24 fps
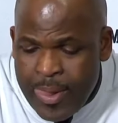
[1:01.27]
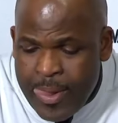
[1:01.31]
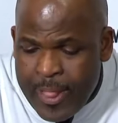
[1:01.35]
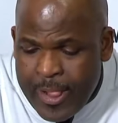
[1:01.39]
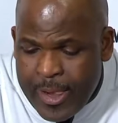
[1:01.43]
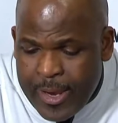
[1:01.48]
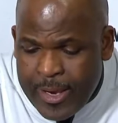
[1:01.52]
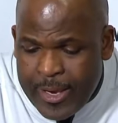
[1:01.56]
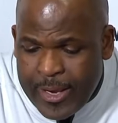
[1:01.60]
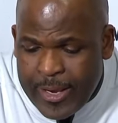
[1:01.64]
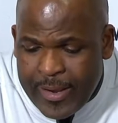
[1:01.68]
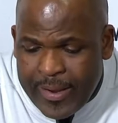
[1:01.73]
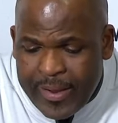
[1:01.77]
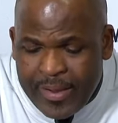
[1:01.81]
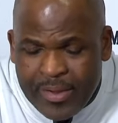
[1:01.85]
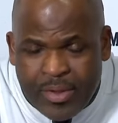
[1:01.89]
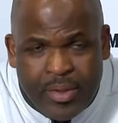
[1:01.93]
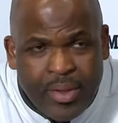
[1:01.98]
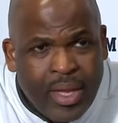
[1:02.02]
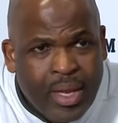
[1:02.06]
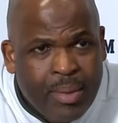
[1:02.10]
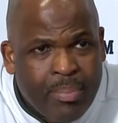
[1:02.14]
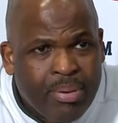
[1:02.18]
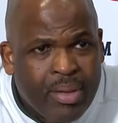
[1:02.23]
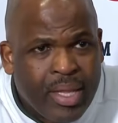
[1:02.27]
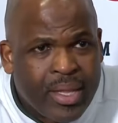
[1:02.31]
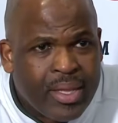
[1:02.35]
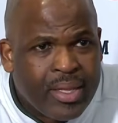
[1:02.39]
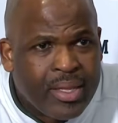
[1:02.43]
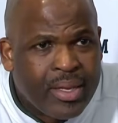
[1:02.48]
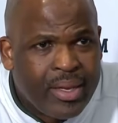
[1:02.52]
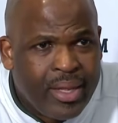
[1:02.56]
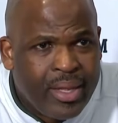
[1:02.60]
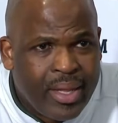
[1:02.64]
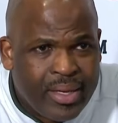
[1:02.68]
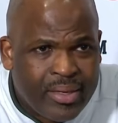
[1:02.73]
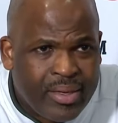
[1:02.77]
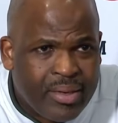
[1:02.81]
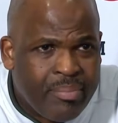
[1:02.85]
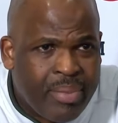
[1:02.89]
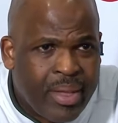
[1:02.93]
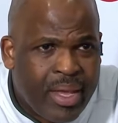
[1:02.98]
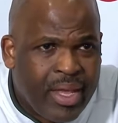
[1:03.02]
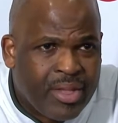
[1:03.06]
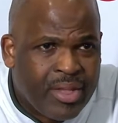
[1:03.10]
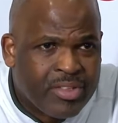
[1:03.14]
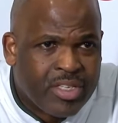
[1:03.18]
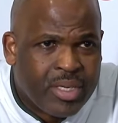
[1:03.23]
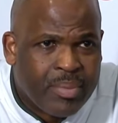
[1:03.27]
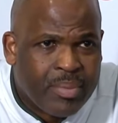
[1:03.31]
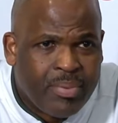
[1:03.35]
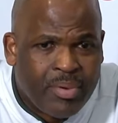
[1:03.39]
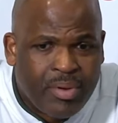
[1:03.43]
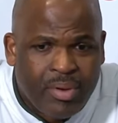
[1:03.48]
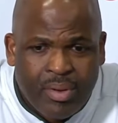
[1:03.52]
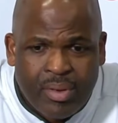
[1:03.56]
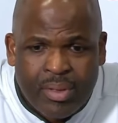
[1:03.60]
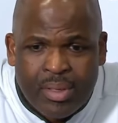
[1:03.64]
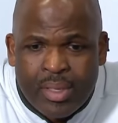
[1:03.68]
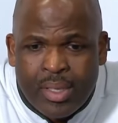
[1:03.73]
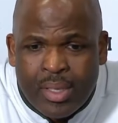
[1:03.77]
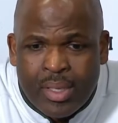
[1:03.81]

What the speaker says: and you got to play connected basketball.